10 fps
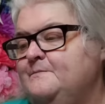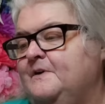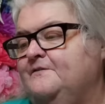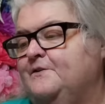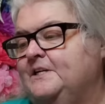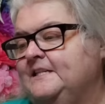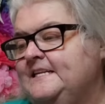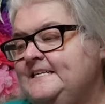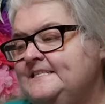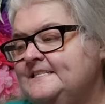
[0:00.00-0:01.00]
my friend
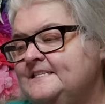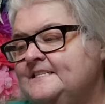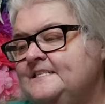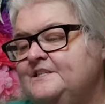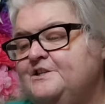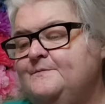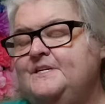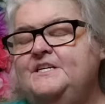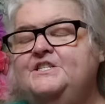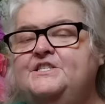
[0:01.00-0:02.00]
Lisa sent to me.